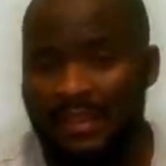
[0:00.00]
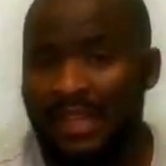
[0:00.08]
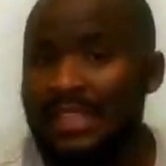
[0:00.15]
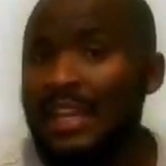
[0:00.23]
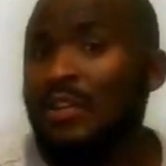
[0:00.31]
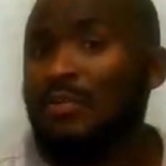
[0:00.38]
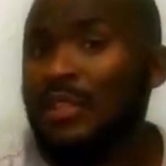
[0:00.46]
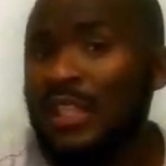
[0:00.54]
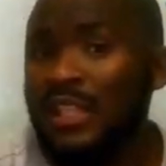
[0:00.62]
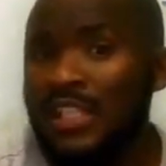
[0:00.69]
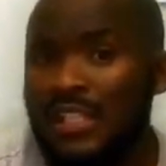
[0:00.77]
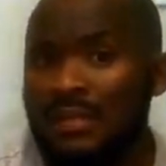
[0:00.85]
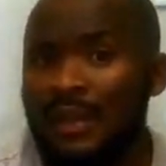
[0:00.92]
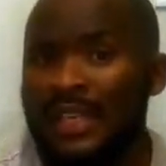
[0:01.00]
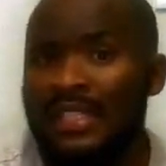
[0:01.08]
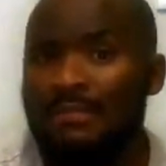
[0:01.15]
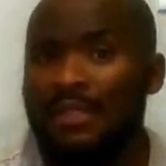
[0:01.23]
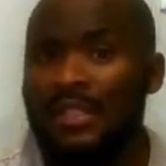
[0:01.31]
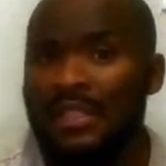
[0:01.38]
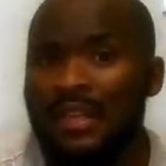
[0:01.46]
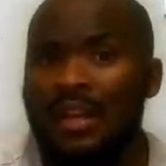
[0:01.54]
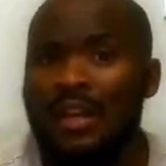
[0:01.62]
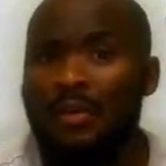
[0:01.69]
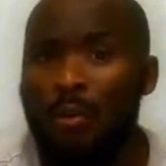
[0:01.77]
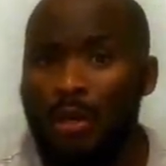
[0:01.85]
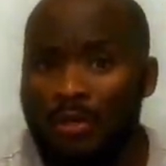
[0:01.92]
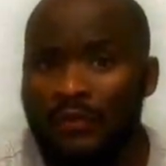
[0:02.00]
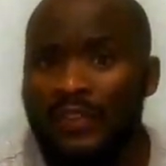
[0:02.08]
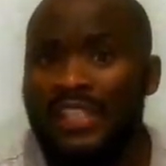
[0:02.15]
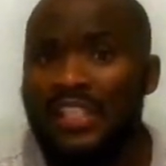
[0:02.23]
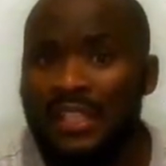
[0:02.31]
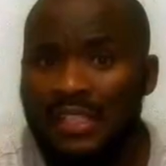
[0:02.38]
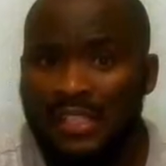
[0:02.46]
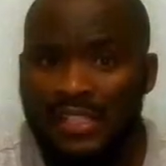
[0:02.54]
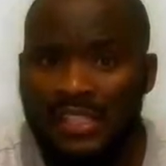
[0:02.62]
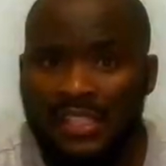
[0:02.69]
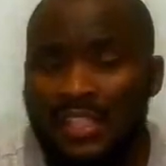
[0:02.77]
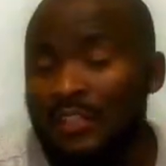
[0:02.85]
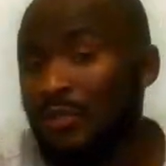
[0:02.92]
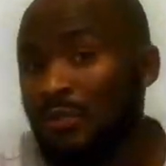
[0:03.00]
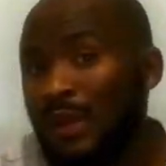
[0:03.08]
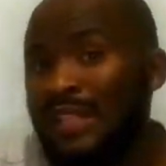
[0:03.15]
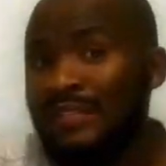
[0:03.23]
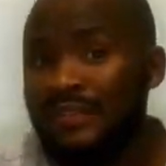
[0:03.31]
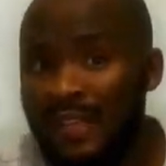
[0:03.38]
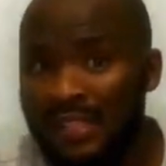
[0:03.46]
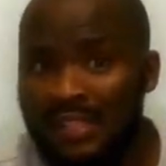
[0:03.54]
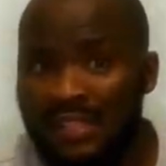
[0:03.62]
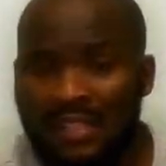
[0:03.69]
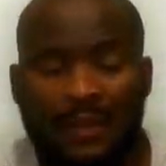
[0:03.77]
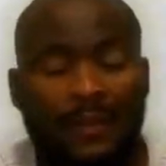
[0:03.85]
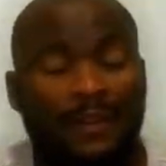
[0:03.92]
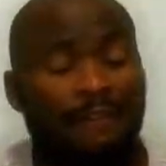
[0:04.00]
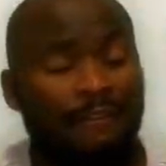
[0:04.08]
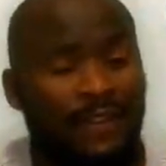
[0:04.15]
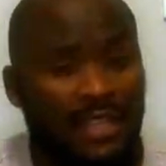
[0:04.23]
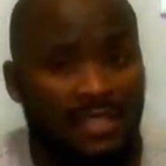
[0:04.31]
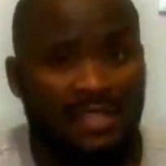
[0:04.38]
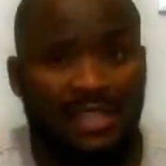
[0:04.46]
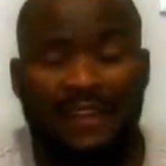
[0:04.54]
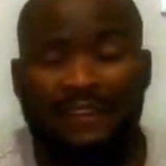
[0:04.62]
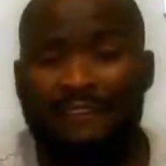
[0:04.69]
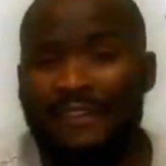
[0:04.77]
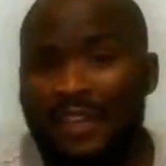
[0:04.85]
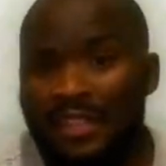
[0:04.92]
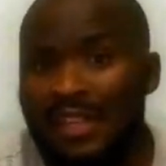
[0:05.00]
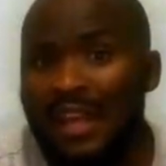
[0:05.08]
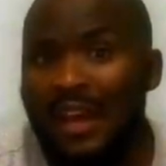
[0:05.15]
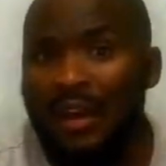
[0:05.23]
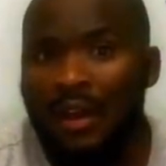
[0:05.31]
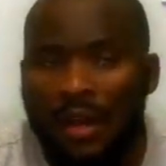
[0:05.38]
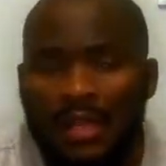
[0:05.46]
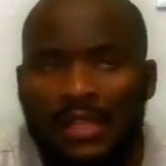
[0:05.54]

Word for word: that accommodation might be one of the challenges that you might face. Fees. Fees are